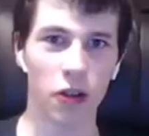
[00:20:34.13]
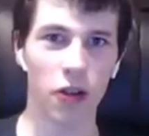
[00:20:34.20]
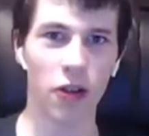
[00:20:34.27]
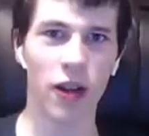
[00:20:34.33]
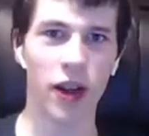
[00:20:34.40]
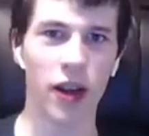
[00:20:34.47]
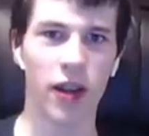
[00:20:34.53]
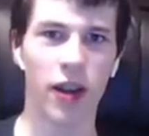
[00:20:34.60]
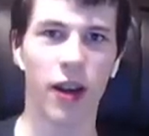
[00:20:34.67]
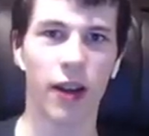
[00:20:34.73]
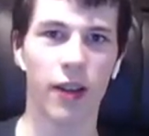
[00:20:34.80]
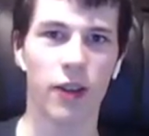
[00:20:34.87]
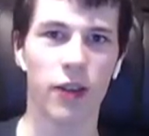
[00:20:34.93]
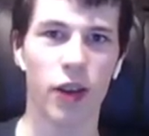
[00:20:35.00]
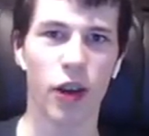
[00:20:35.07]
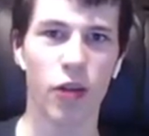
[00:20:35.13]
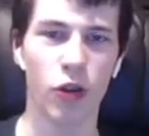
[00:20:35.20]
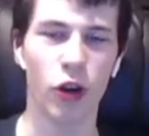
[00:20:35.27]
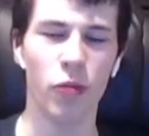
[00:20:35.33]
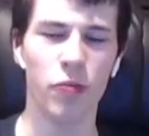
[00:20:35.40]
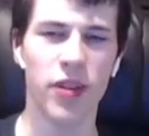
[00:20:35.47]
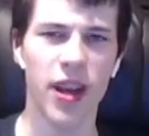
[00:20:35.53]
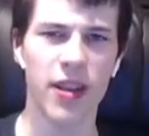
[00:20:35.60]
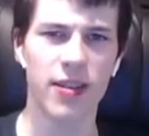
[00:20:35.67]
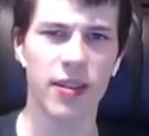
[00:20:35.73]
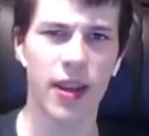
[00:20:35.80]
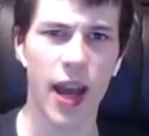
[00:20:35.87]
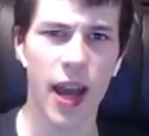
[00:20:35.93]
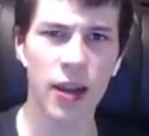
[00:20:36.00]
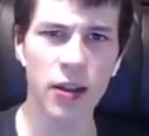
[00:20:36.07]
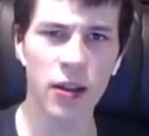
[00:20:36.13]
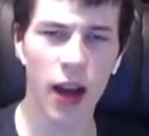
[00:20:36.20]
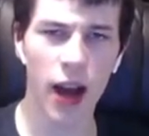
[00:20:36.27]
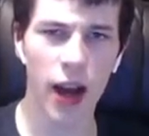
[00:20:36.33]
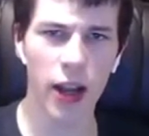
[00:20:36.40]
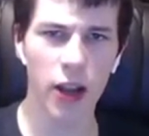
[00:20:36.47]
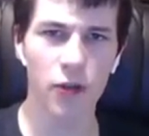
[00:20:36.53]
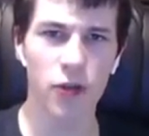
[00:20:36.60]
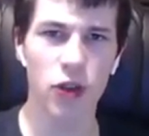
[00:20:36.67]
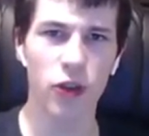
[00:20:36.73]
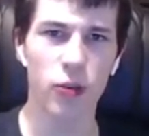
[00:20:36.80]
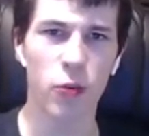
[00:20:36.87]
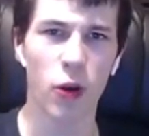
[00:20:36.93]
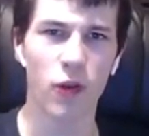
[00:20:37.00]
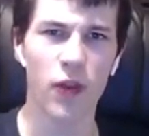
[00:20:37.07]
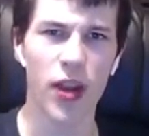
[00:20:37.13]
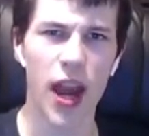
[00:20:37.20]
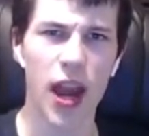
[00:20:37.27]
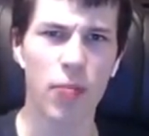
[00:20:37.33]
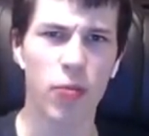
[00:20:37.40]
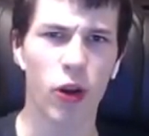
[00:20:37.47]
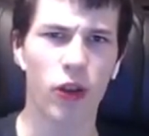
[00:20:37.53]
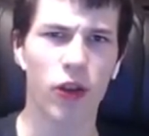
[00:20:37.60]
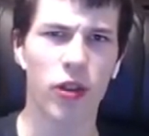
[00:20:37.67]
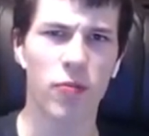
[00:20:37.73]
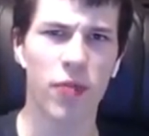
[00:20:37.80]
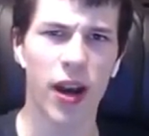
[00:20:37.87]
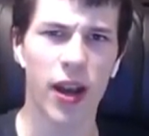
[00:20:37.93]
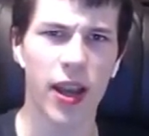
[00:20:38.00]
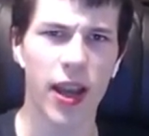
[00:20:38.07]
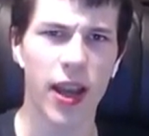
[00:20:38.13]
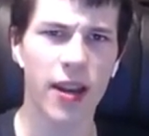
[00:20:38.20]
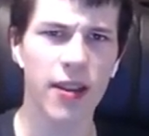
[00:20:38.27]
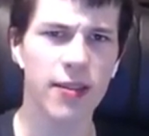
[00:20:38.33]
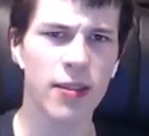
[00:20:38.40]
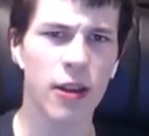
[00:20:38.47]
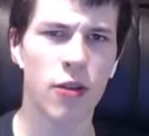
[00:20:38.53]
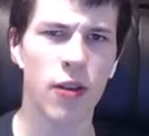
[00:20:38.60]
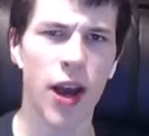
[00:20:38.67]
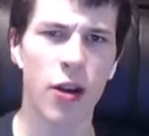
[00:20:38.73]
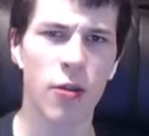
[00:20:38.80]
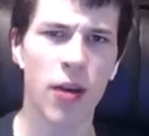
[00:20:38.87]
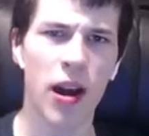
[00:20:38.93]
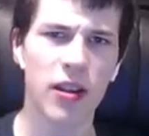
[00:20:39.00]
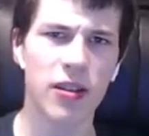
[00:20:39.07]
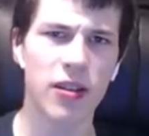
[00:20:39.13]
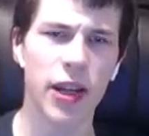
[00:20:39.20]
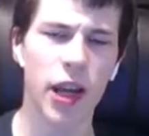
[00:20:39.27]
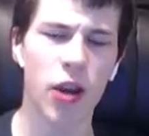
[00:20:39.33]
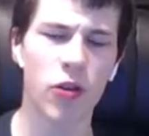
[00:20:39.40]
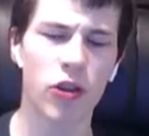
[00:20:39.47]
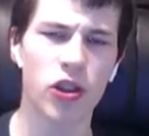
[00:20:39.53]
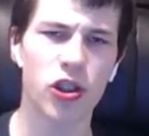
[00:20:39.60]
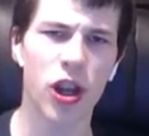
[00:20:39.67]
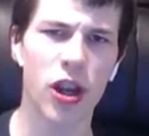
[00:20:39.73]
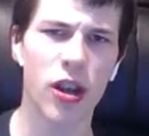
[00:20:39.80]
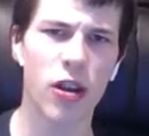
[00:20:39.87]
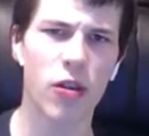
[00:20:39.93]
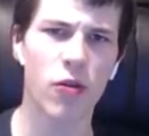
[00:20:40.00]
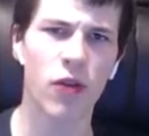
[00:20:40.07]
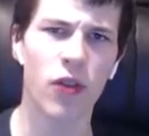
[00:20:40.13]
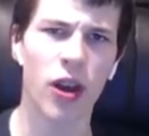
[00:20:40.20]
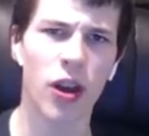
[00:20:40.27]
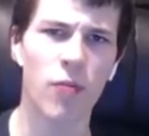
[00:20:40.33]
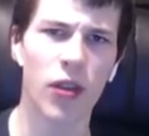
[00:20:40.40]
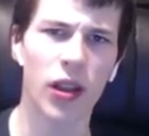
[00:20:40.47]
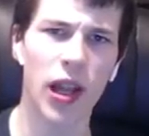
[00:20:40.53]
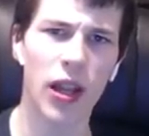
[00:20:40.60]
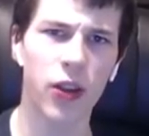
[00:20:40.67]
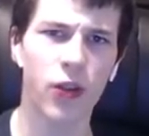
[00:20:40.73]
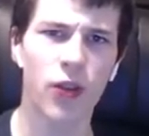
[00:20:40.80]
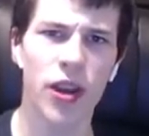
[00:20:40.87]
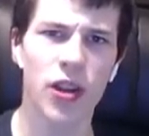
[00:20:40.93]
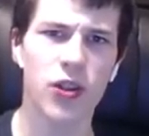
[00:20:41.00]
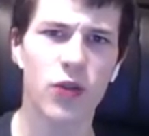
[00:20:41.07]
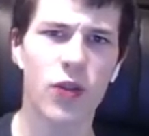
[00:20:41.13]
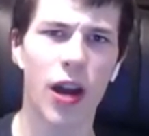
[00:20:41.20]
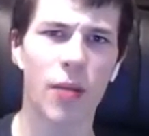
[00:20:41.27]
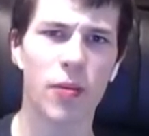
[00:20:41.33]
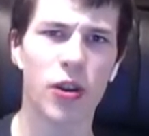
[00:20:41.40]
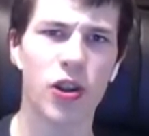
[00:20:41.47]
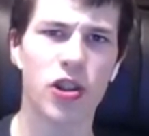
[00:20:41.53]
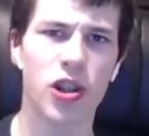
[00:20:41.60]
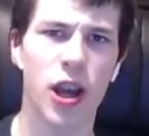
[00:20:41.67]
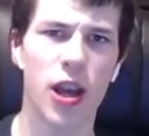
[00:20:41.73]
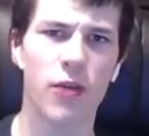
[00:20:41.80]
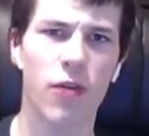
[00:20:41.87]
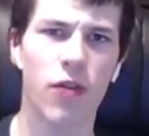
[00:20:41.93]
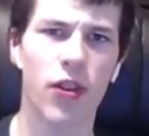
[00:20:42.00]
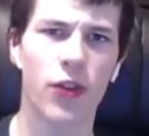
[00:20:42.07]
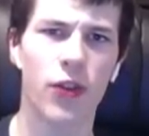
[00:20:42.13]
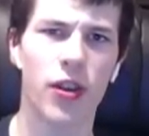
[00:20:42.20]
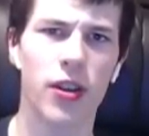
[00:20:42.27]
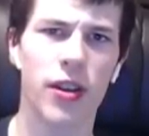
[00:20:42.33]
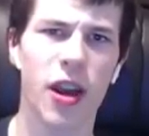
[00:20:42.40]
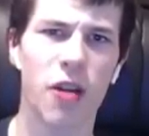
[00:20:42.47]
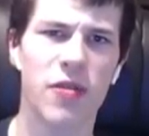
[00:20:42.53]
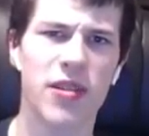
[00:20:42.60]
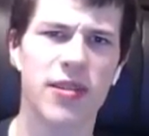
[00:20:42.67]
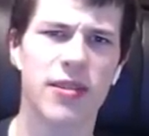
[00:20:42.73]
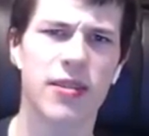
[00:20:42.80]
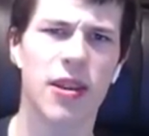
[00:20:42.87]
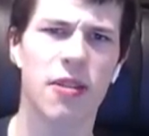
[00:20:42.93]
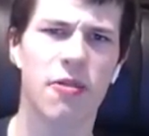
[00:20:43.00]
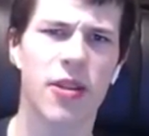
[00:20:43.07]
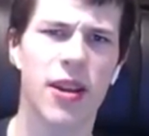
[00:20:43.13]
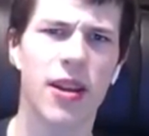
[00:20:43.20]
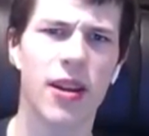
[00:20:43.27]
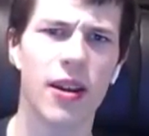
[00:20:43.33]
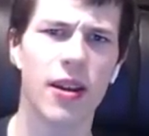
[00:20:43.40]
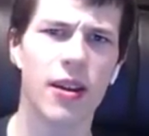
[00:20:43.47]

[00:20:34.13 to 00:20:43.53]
Right guys, so update again. I have just put the AirPods in my ears, so now I'm actually going to show you the last feature that I'm going to show you for this video is Siri.